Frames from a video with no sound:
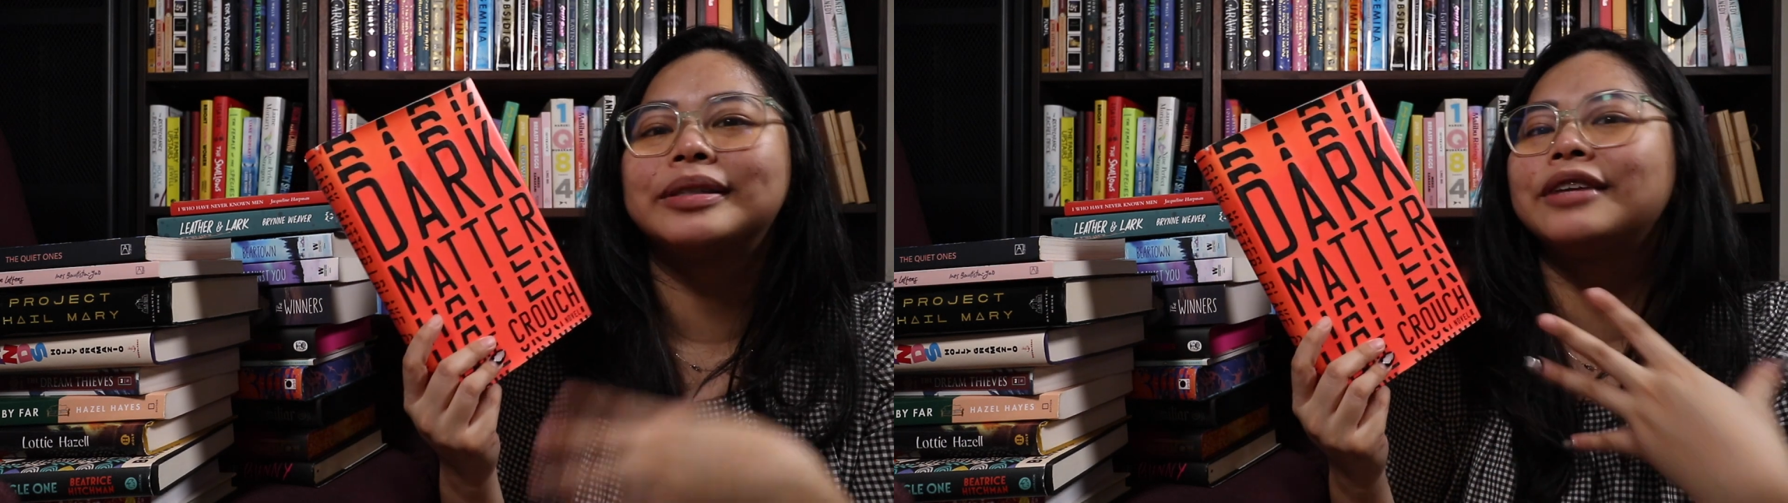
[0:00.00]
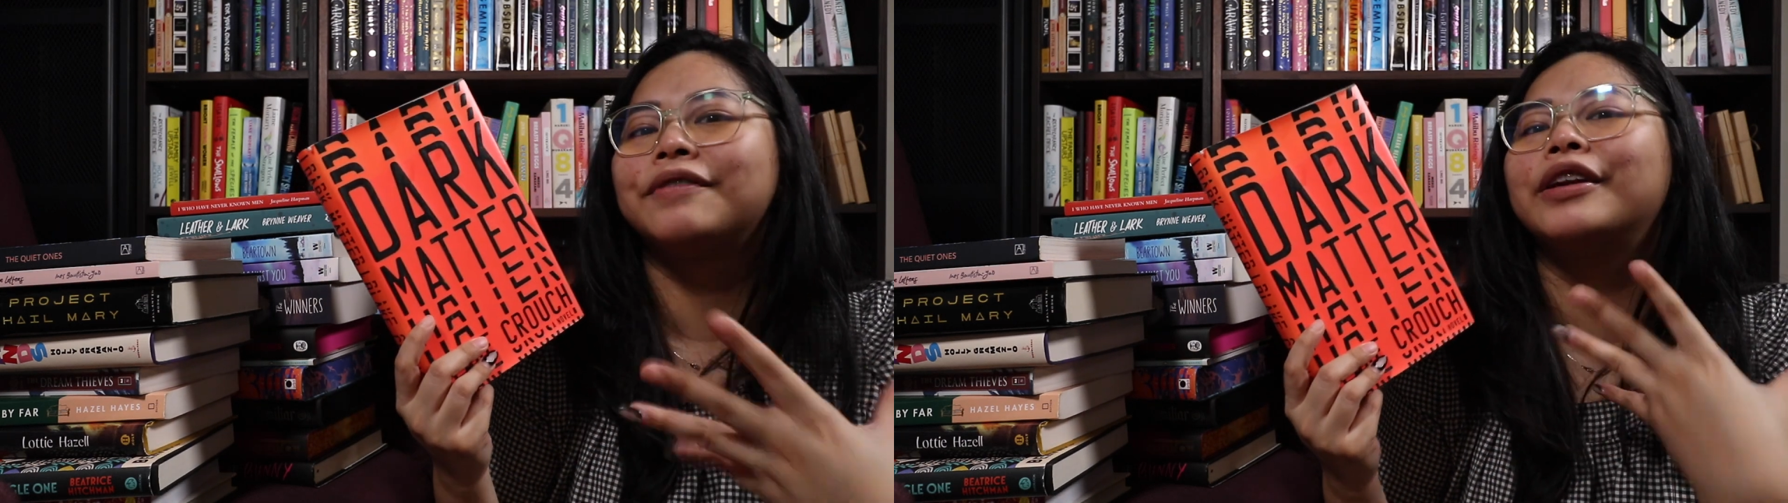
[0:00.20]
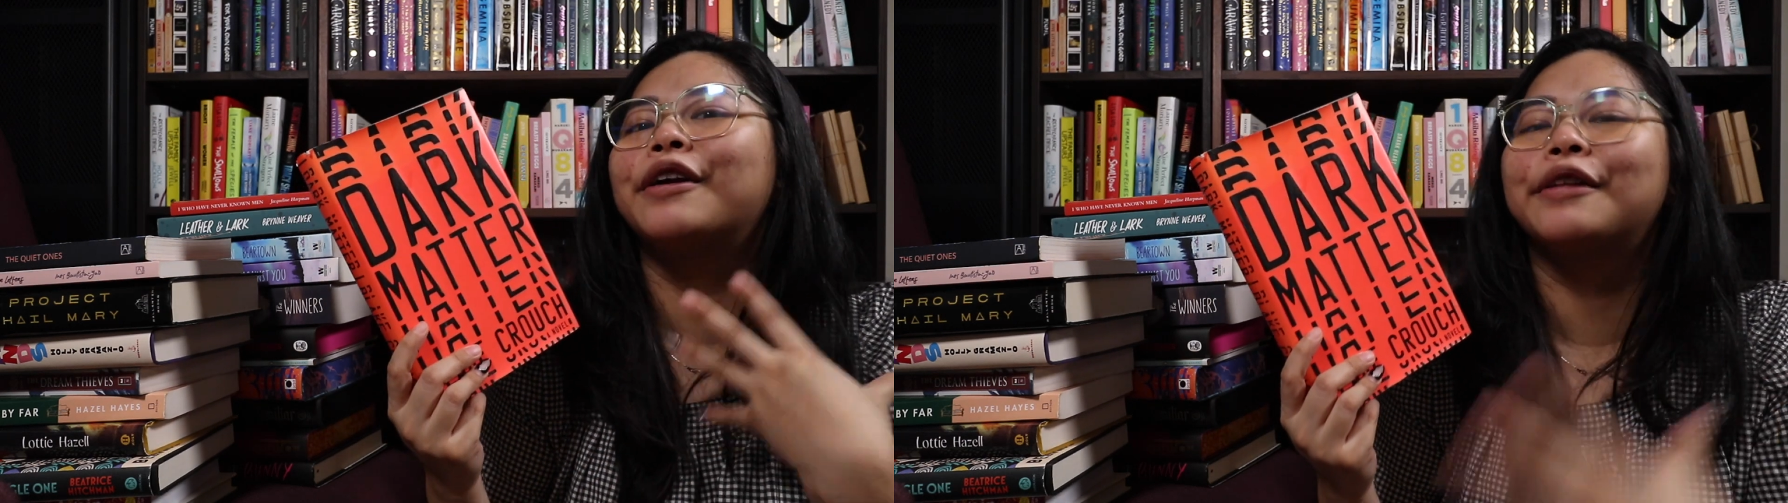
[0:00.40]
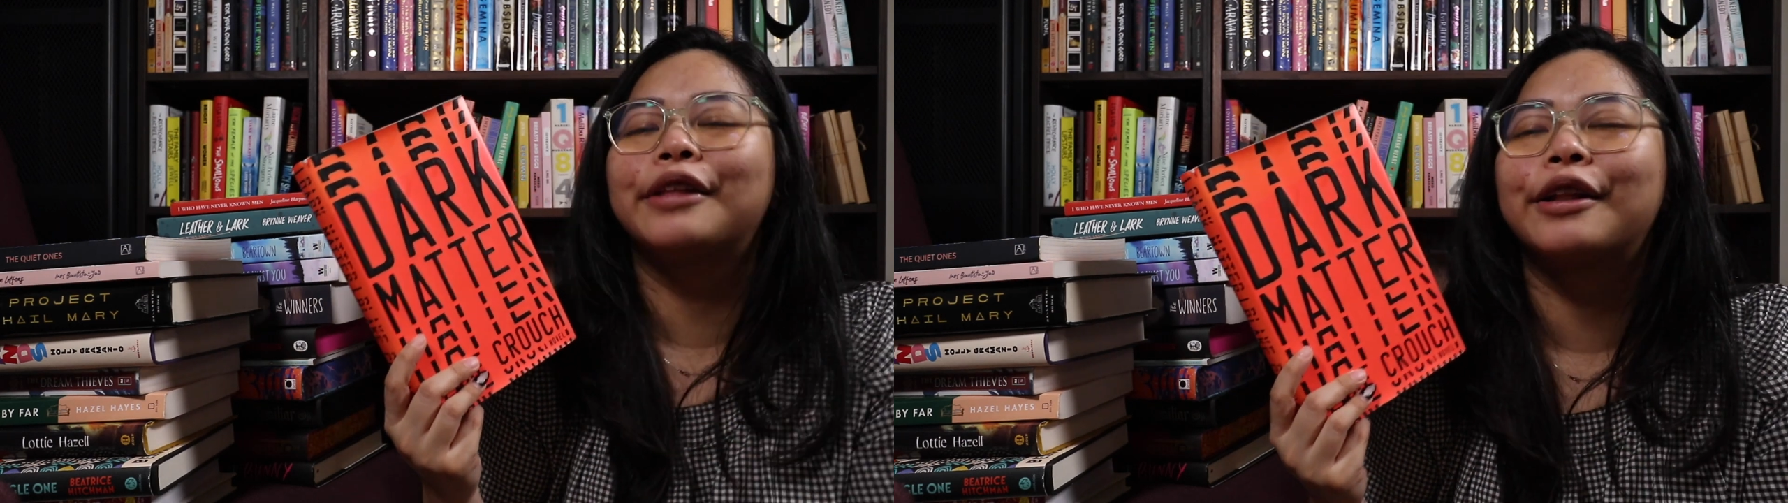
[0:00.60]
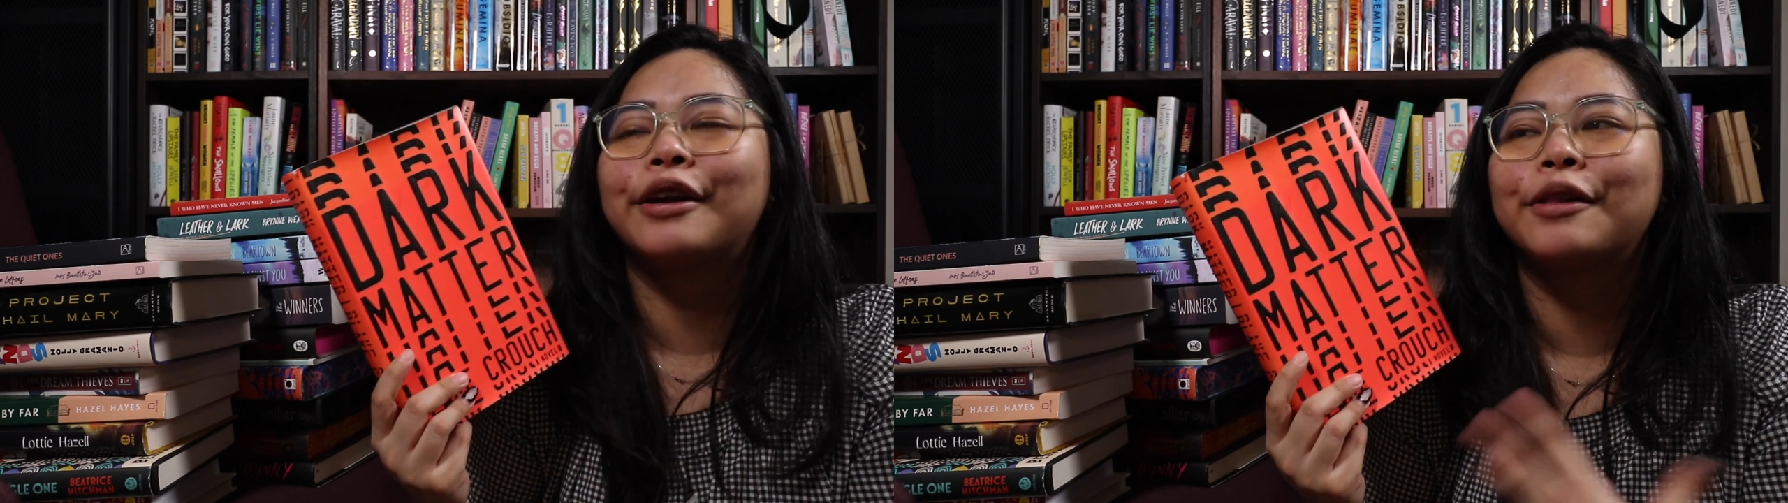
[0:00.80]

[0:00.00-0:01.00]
even in our